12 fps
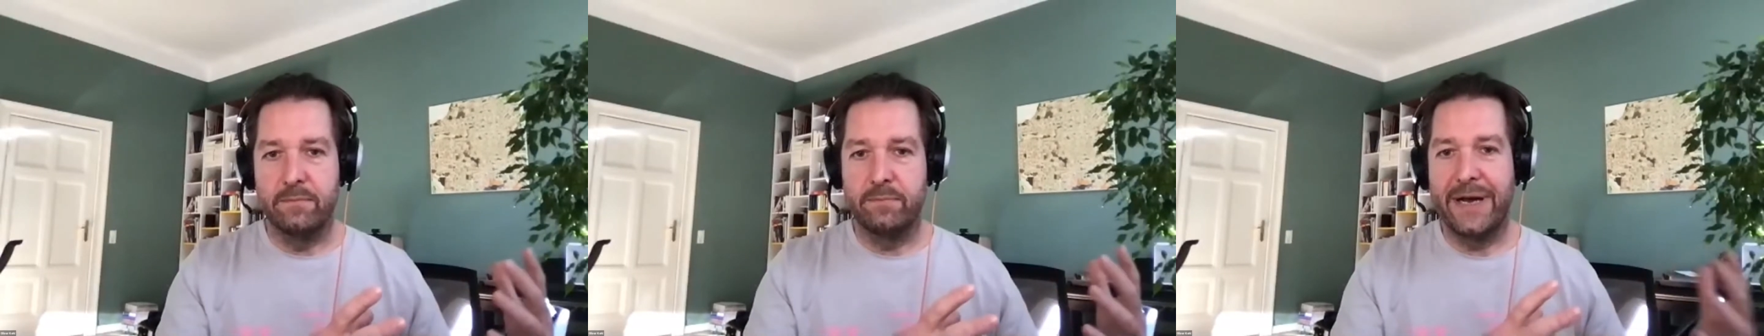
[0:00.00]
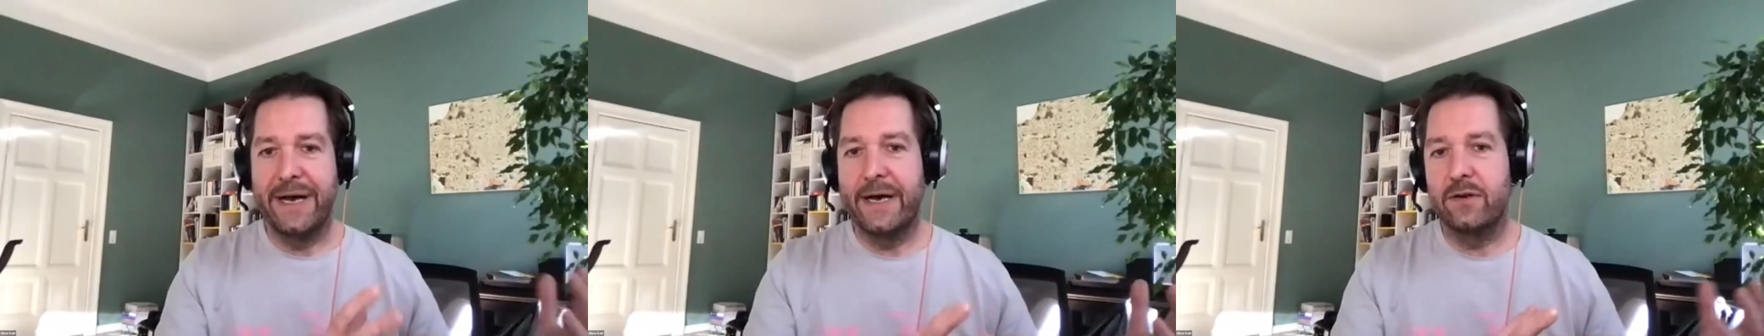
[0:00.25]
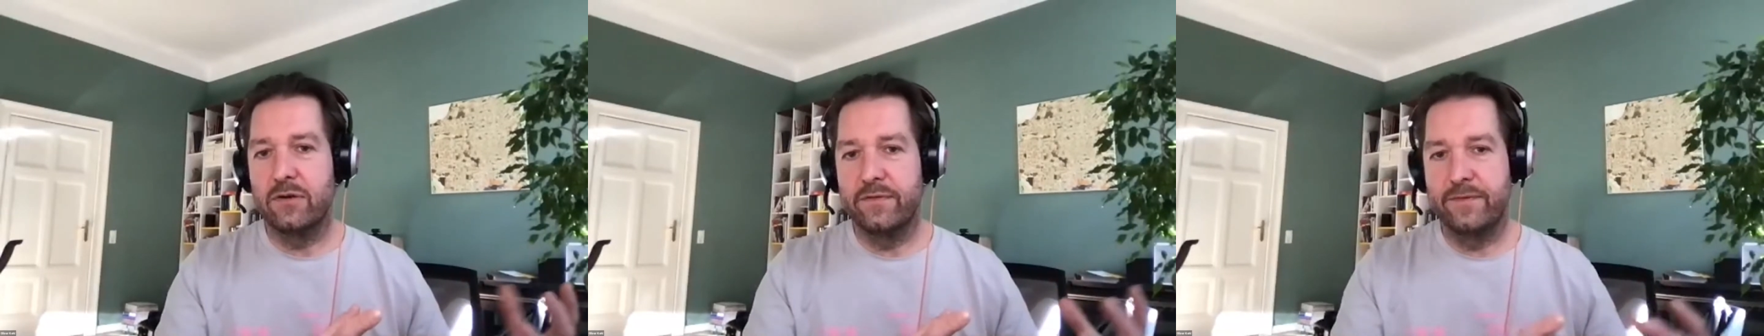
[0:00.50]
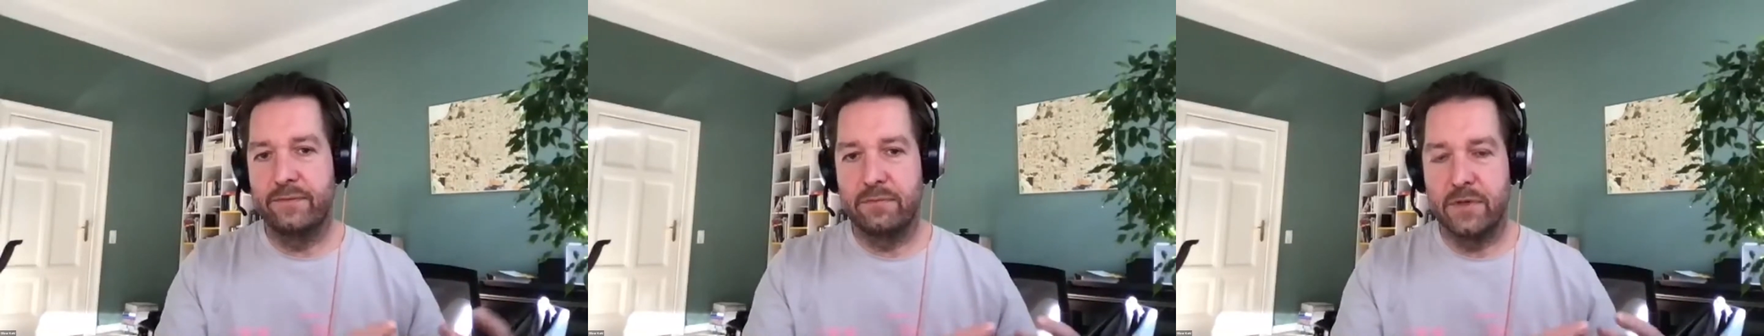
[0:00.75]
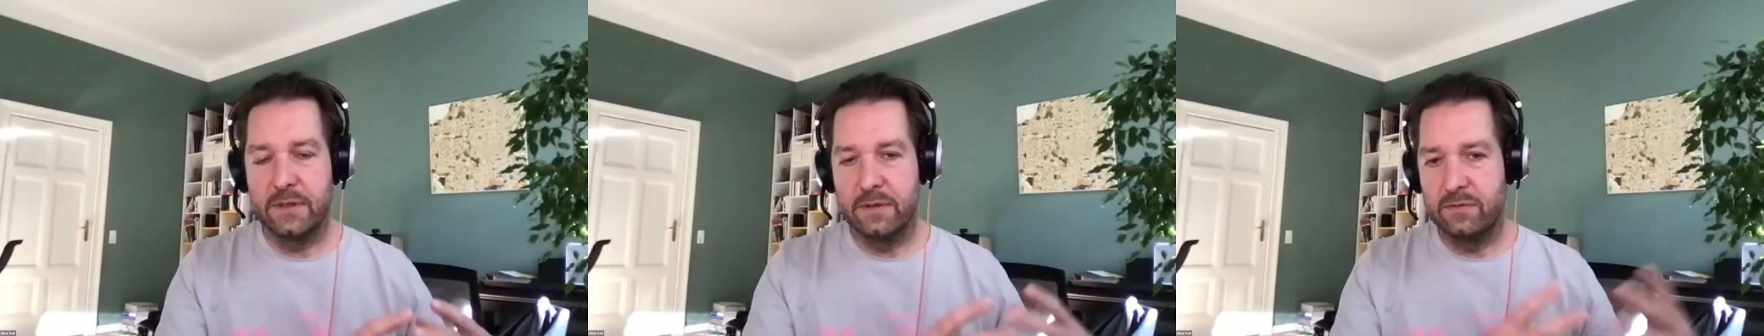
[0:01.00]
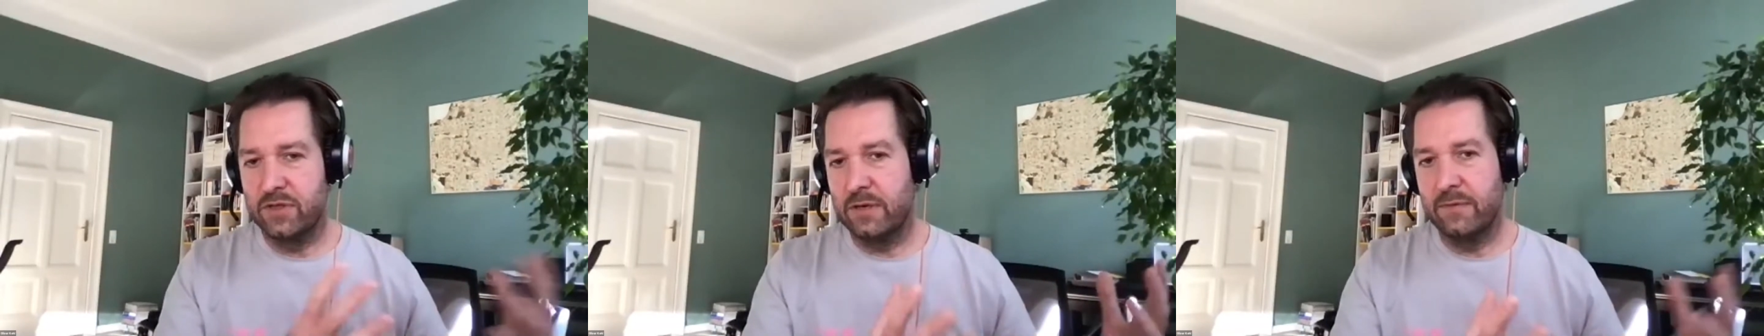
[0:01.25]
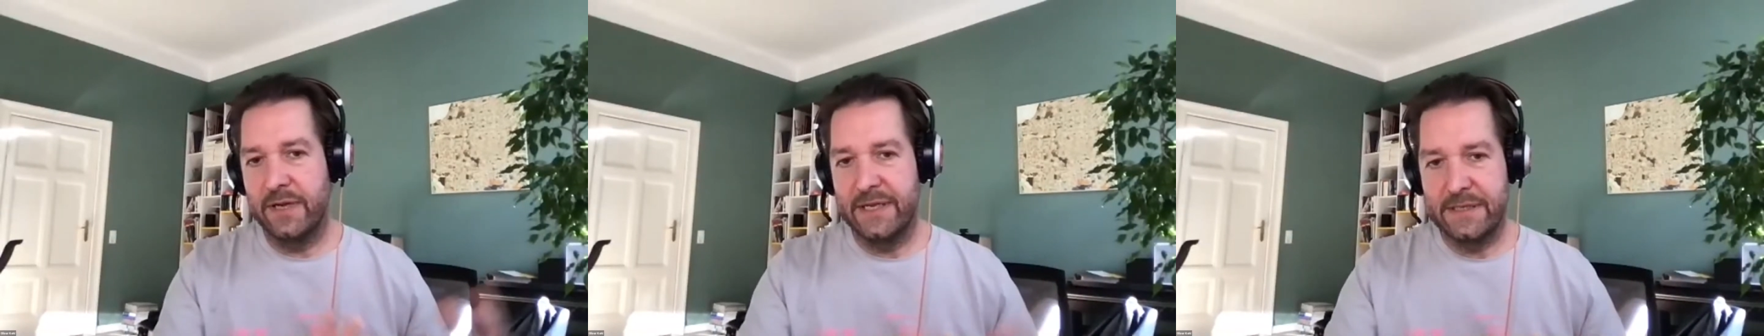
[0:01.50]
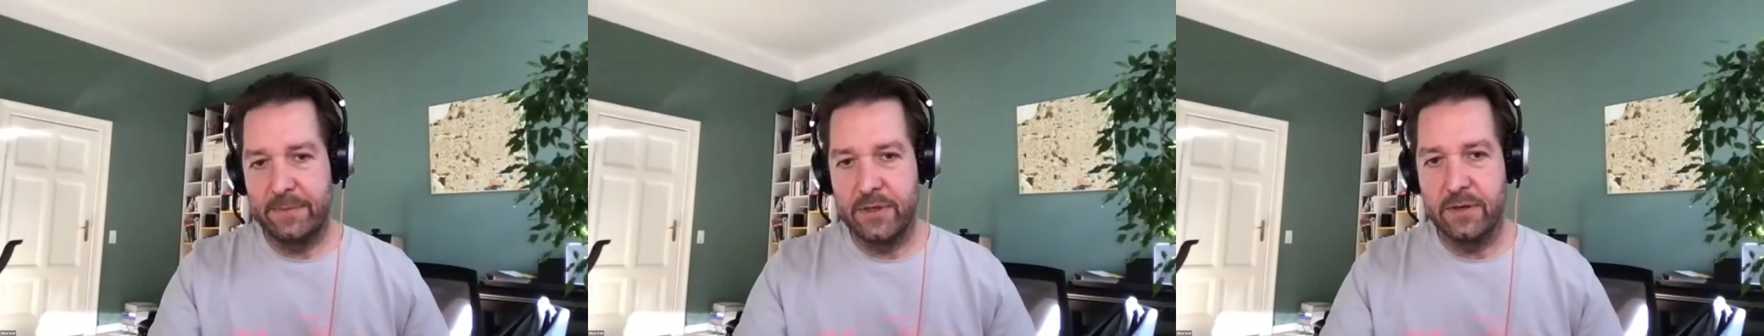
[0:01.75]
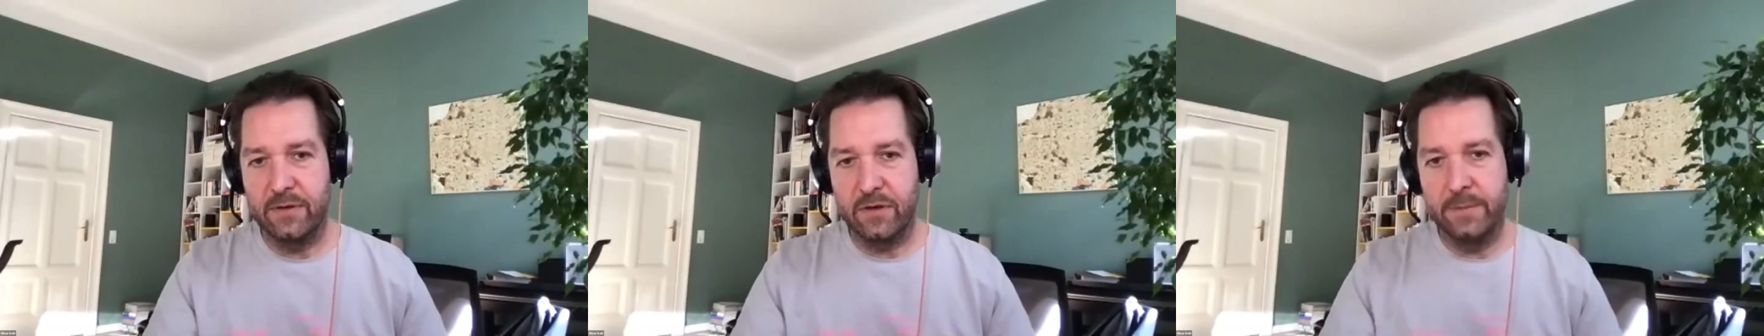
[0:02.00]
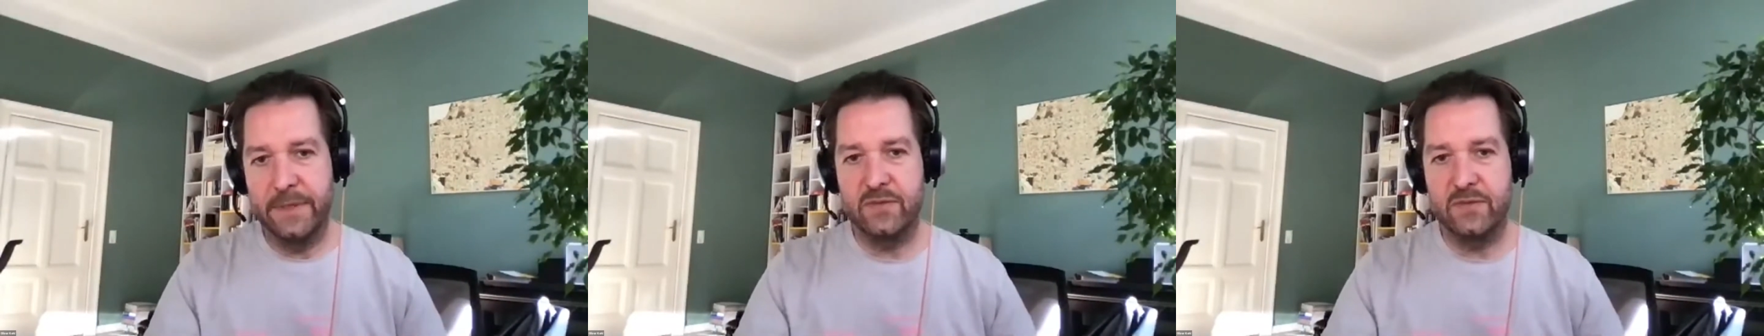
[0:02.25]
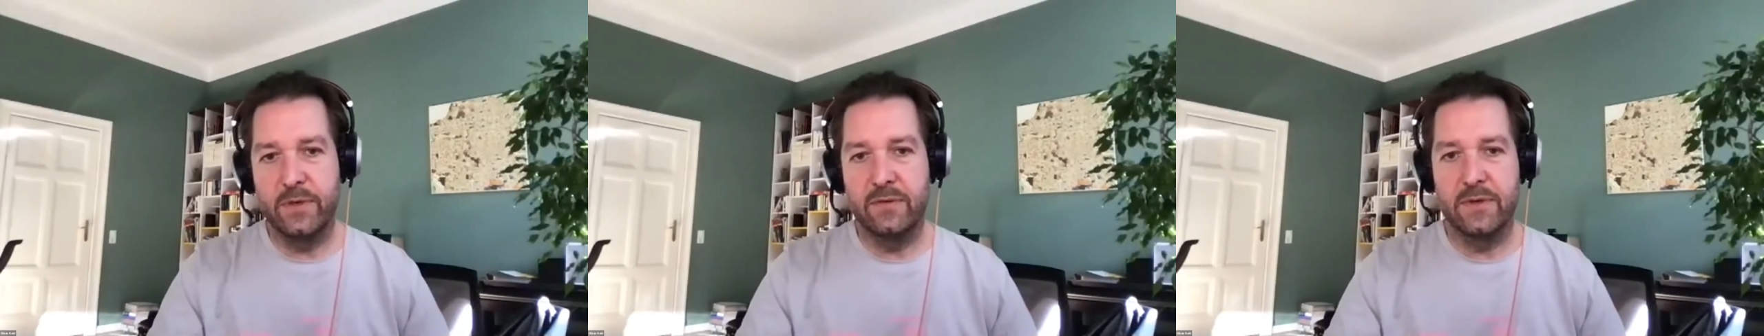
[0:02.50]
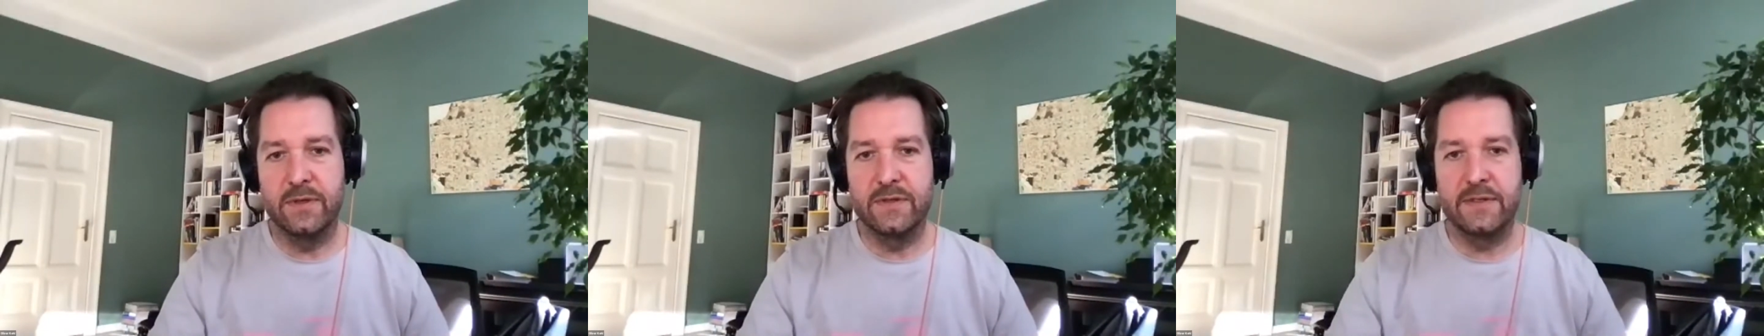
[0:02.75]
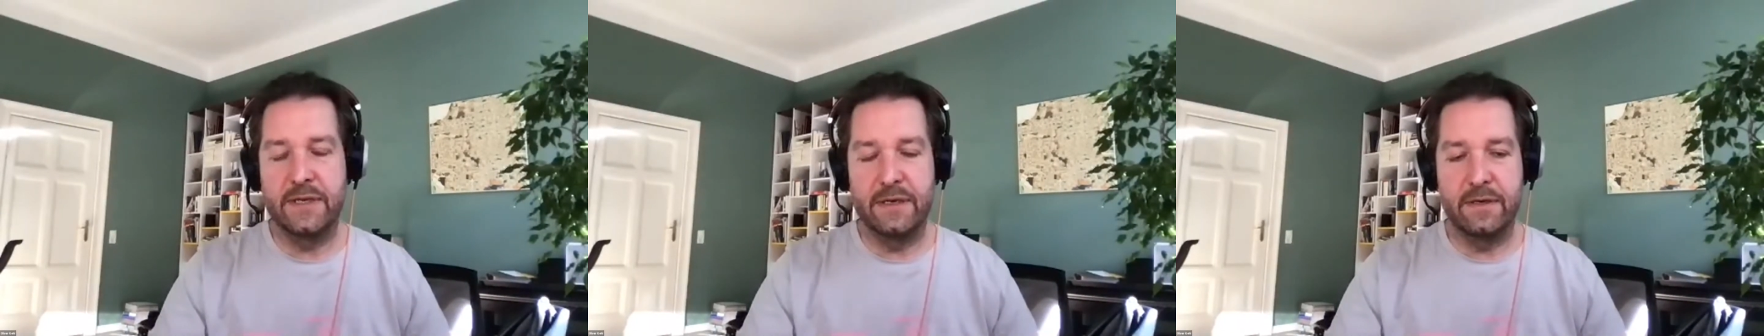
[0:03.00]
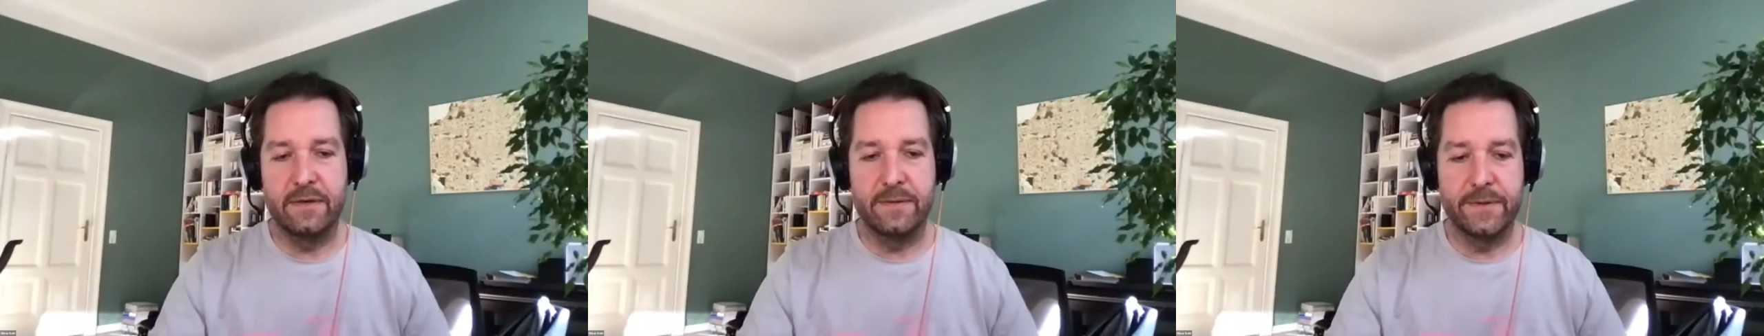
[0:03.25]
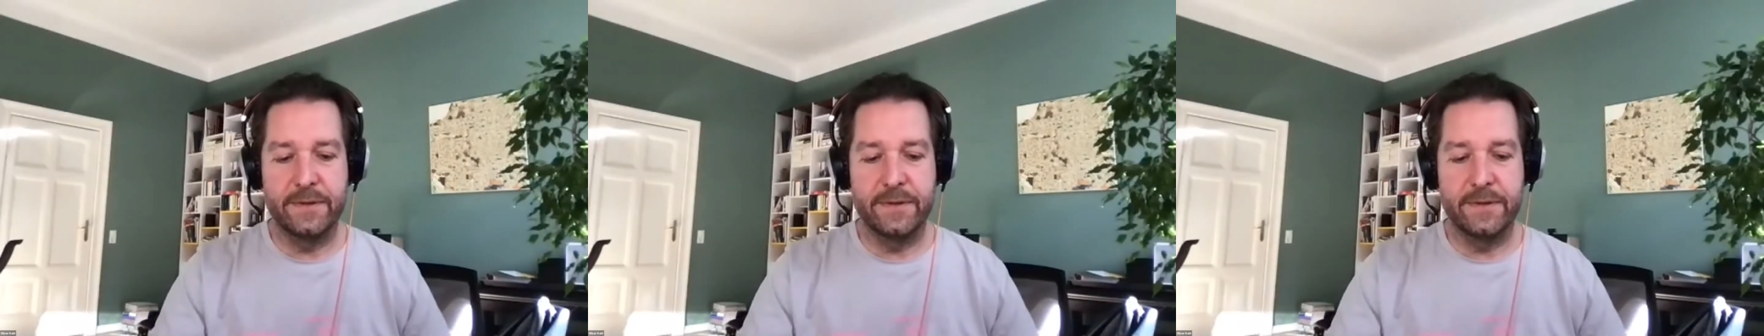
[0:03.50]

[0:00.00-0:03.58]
part of the general sap.com experience, and